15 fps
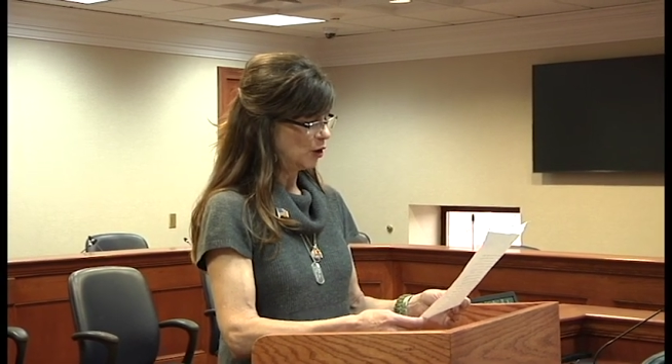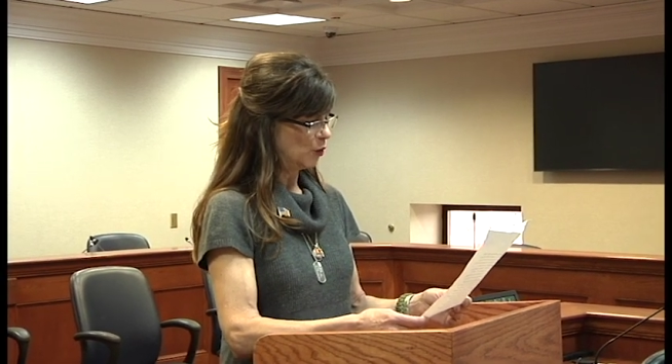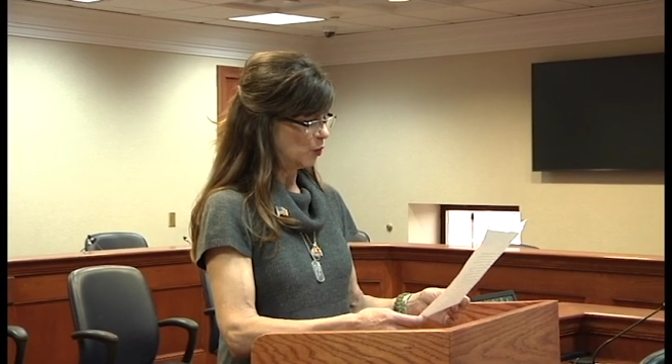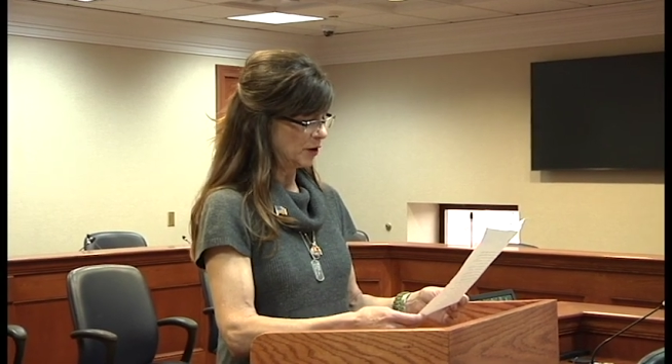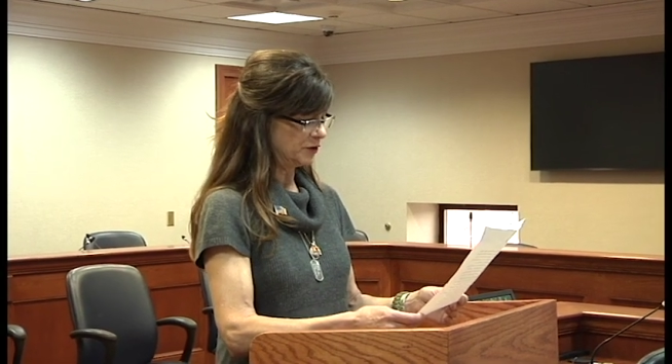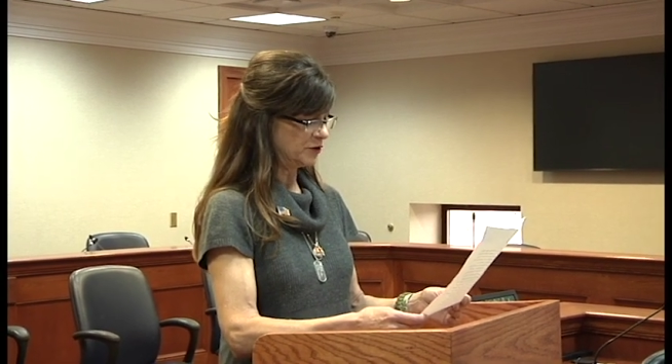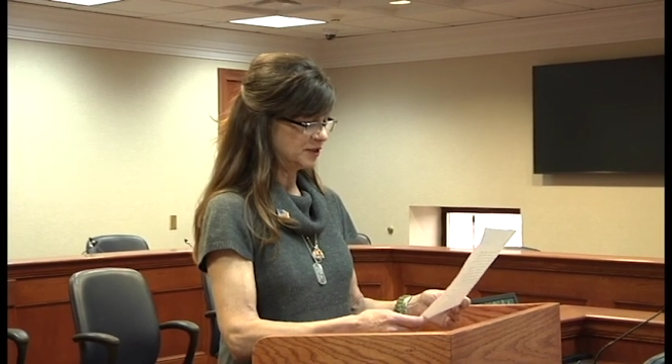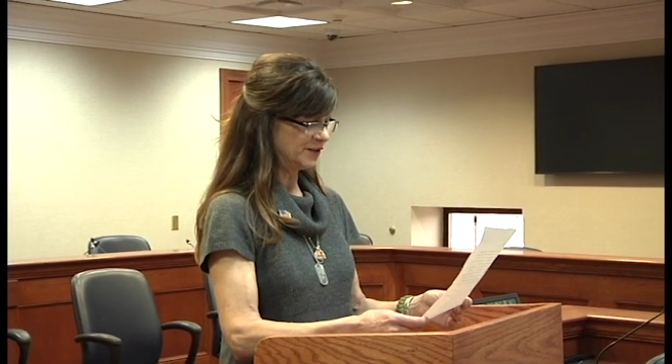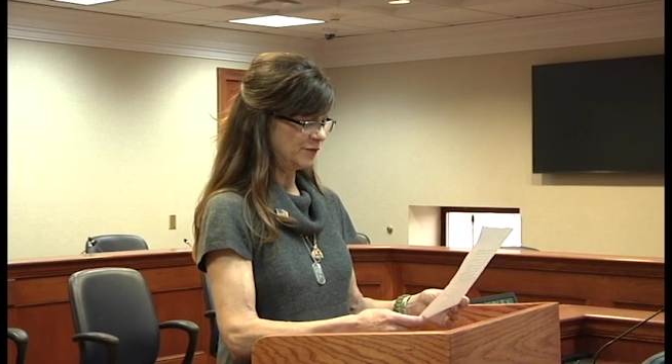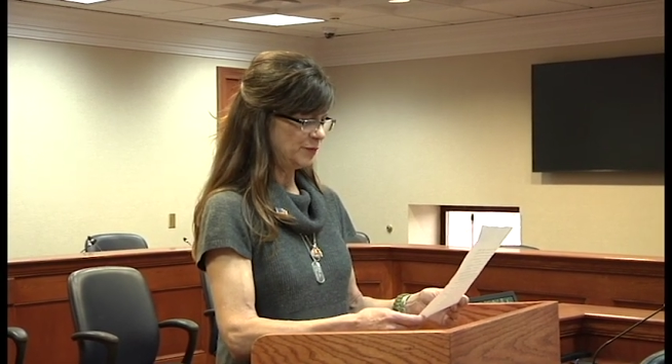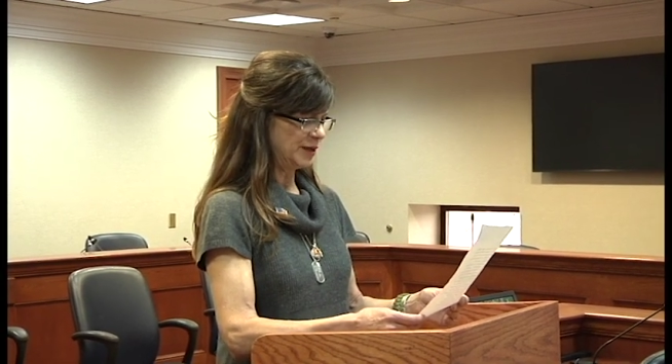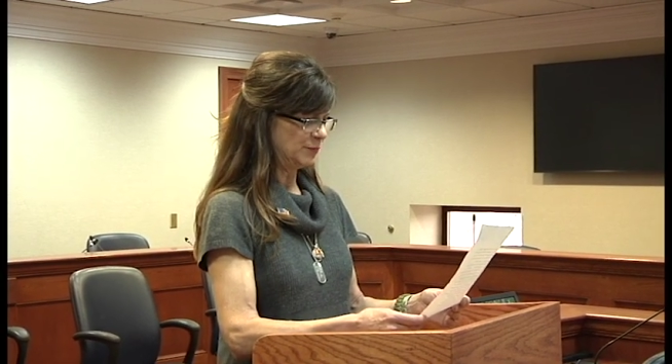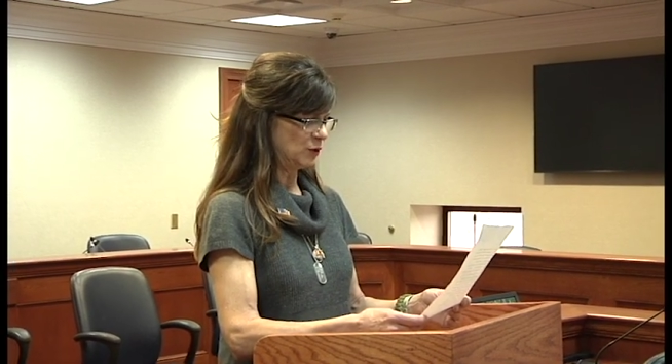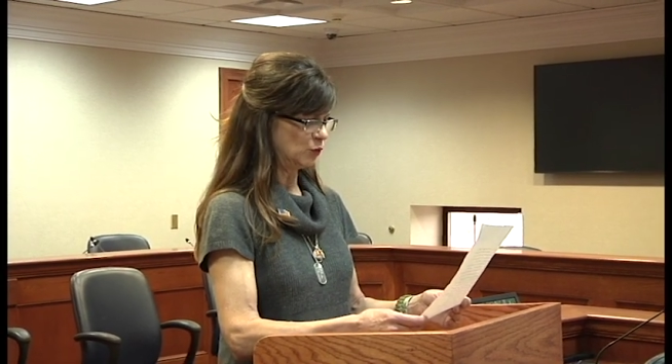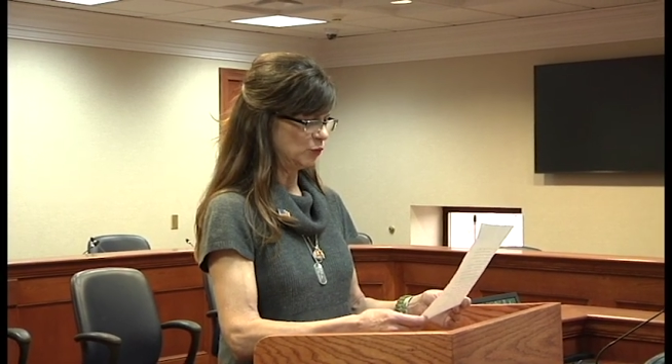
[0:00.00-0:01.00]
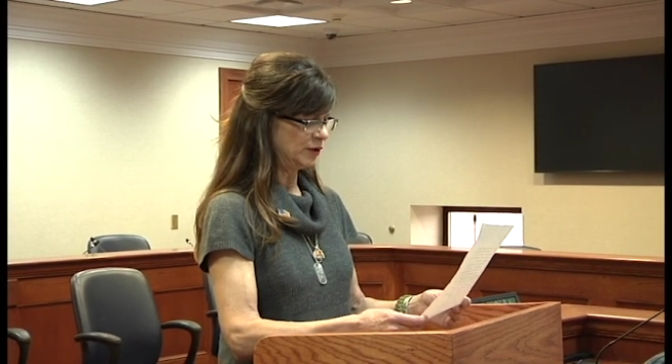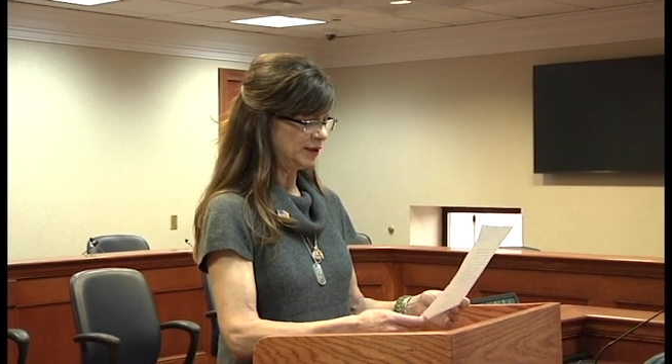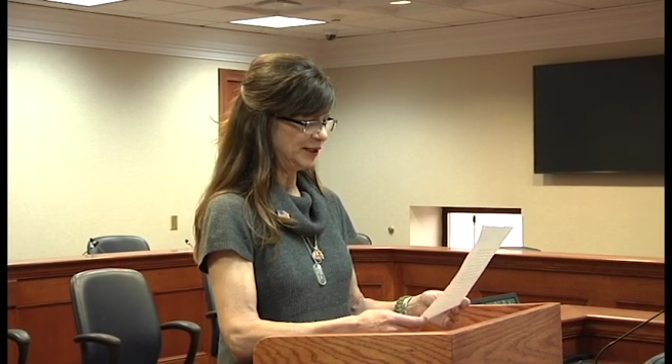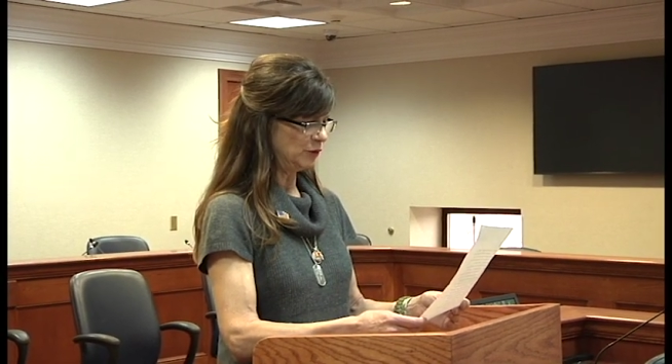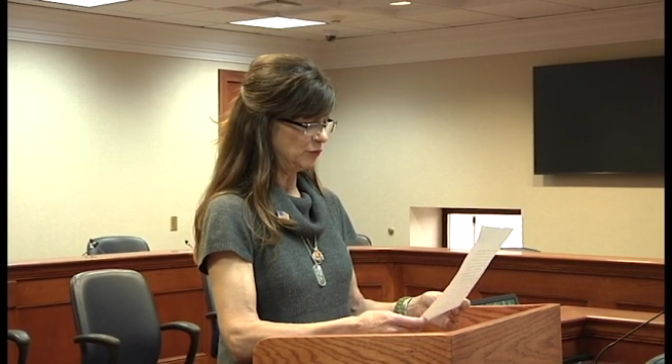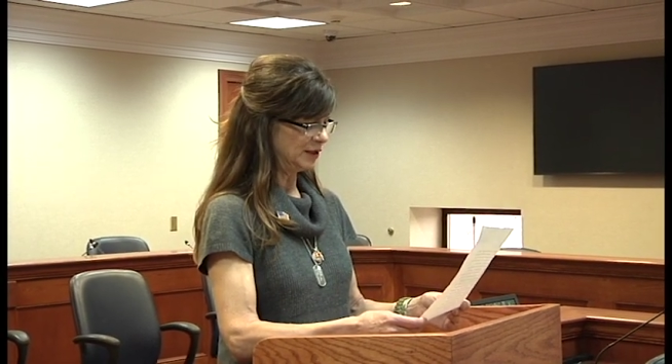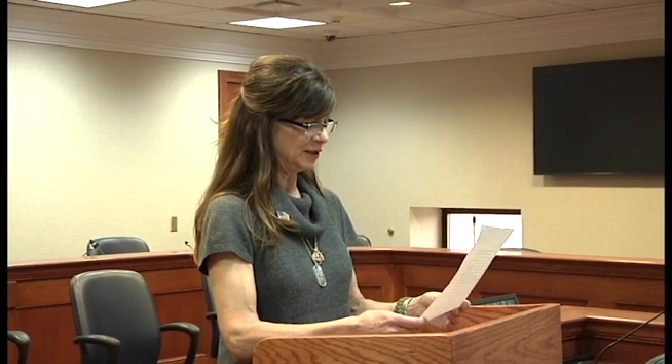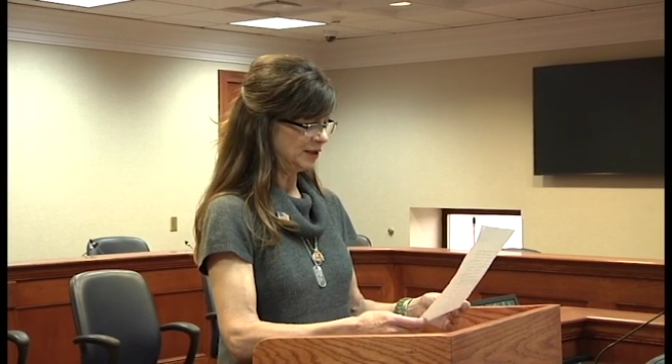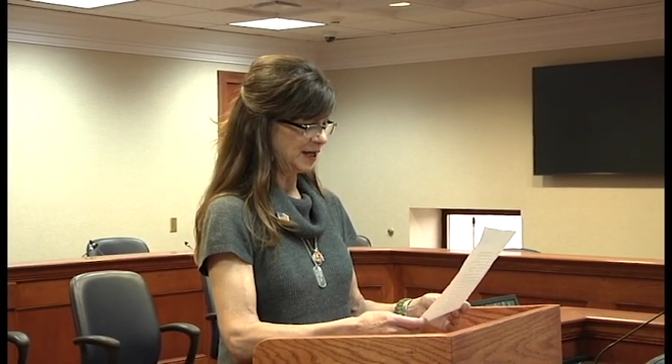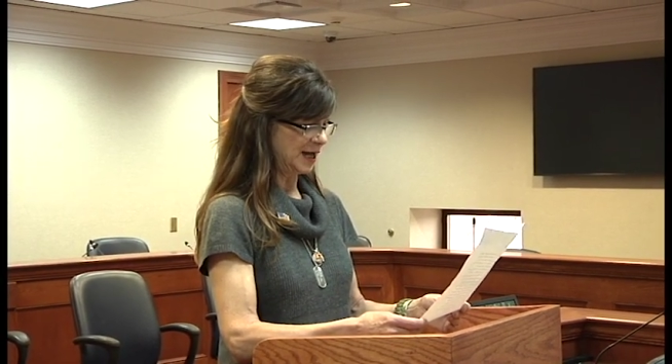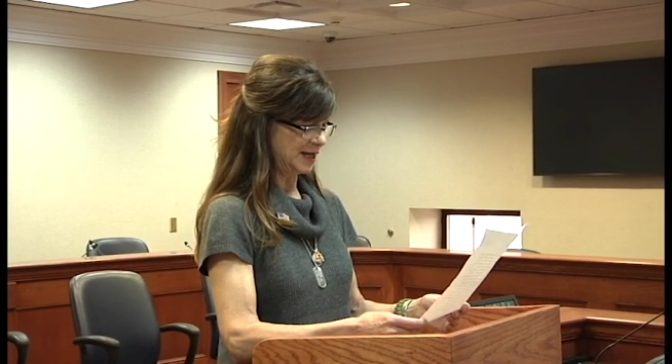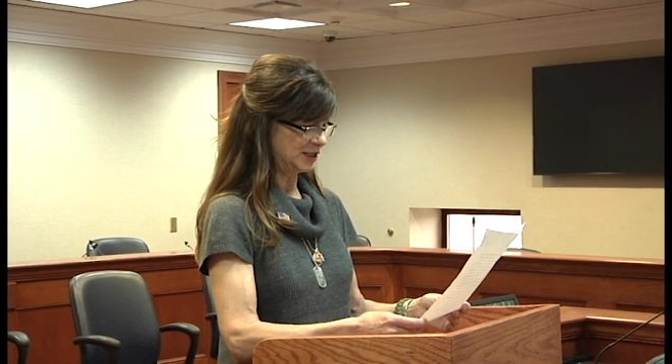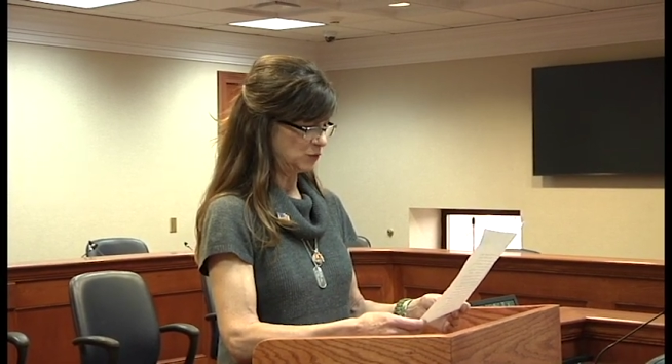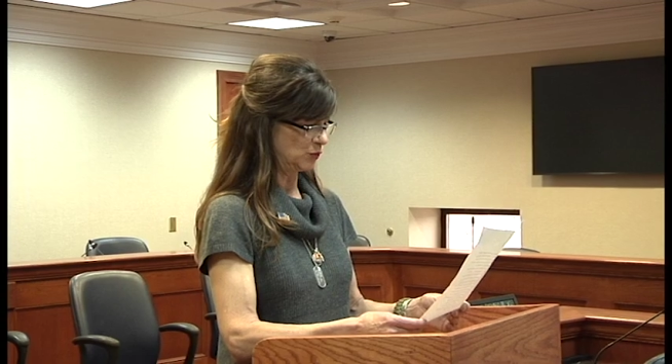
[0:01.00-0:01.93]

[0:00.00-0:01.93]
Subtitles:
Wonders if people really realize